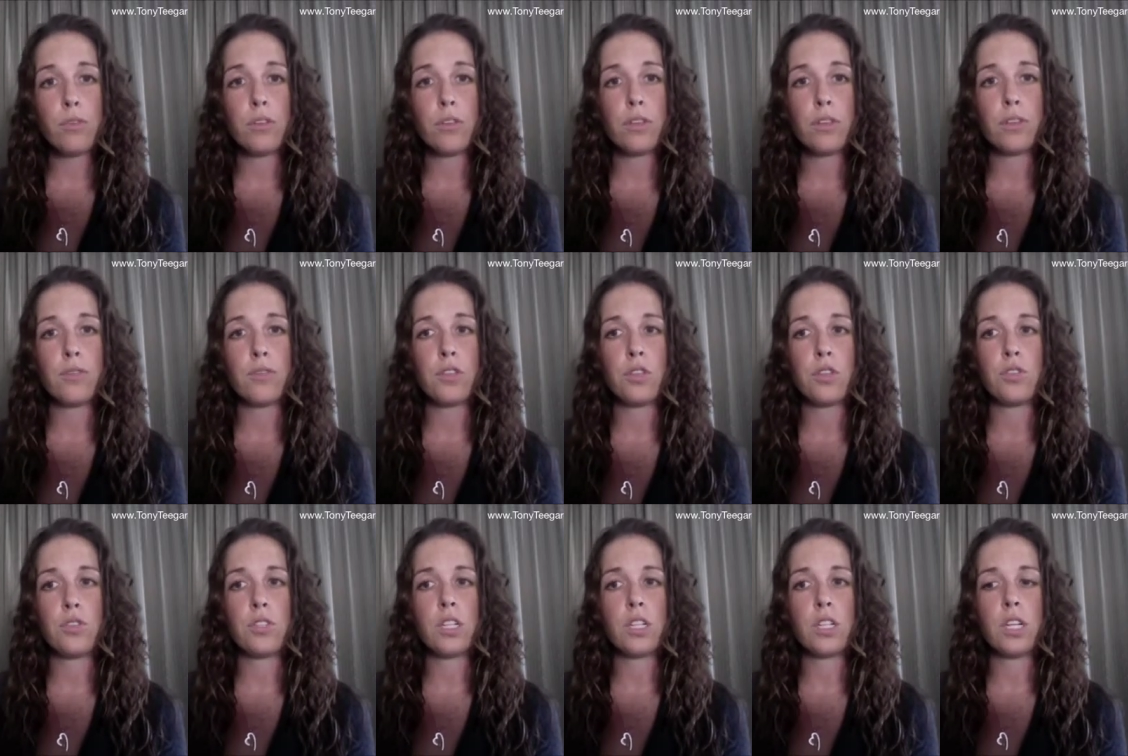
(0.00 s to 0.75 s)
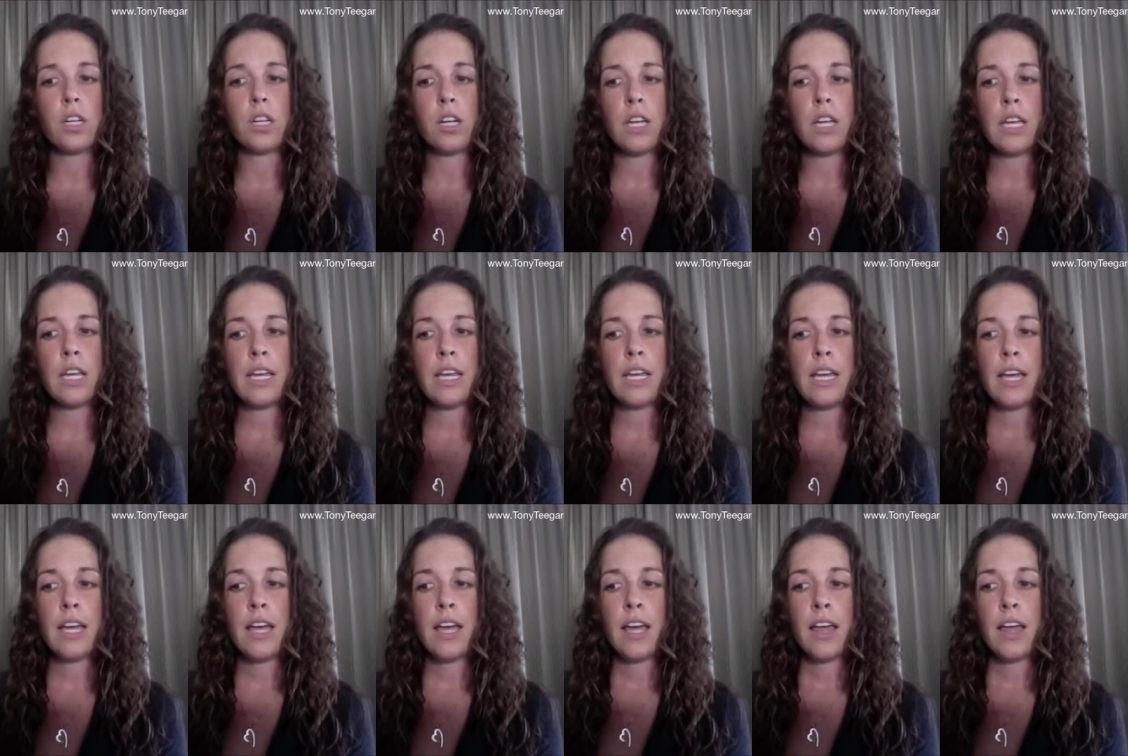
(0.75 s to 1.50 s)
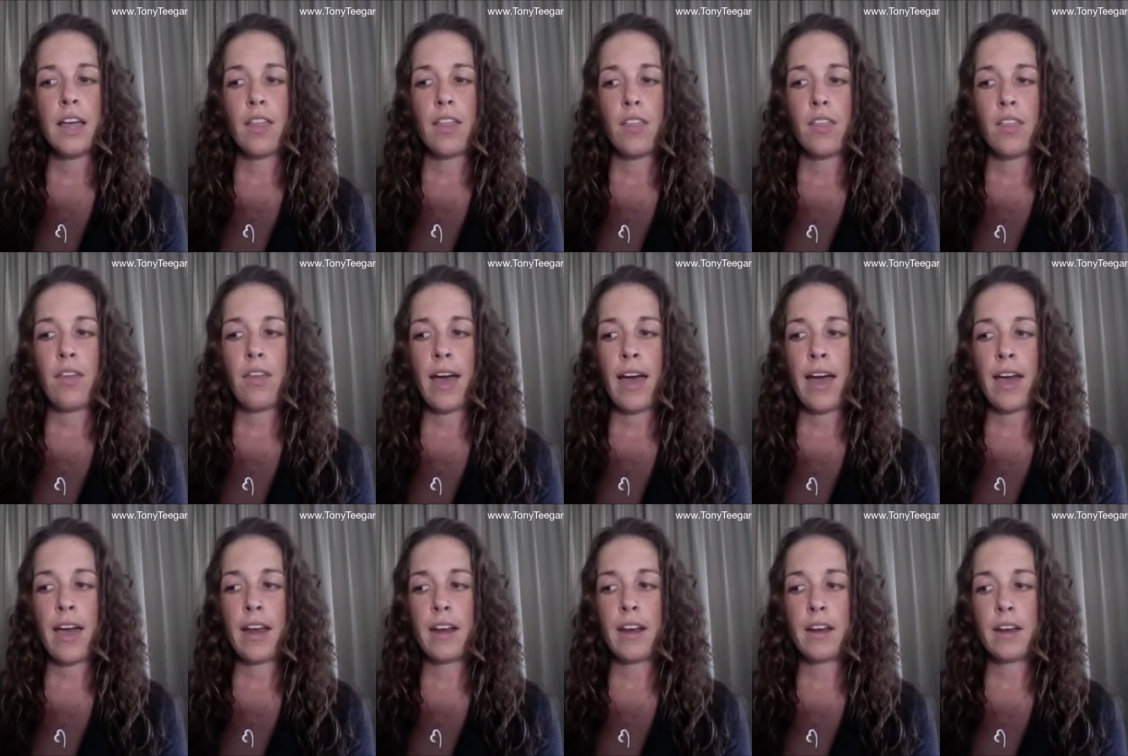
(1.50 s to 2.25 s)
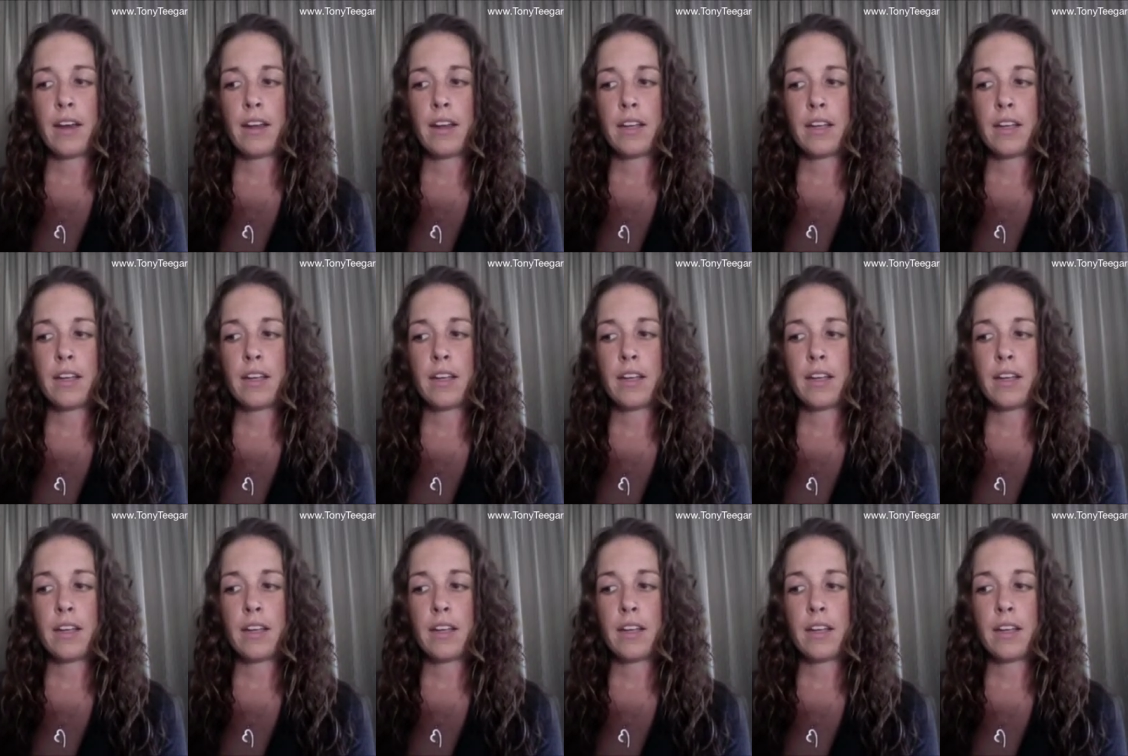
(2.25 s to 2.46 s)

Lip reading: for the future. That